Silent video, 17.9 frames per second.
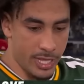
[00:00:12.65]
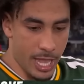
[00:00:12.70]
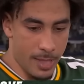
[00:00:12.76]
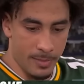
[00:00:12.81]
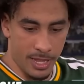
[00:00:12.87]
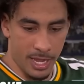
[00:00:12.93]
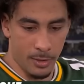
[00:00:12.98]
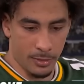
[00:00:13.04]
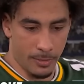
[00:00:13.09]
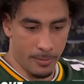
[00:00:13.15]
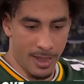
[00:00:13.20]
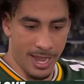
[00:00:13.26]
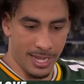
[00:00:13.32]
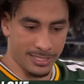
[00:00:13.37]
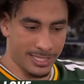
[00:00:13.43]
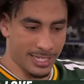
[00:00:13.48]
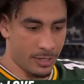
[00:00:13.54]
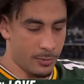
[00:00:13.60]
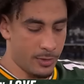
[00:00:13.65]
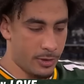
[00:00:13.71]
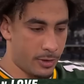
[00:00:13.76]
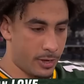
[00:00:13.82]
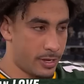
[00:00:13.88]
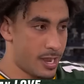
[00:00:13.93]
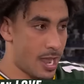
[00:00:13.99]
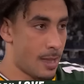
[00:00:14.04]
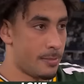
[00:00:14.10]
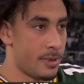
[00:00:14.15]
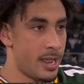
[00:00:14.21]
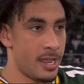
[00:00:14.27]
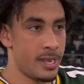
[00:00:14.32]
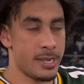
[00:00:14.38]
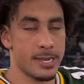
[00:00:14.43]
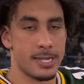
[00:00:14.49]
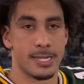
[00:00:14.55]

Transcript: came in here with the mindset that we were going to dominate.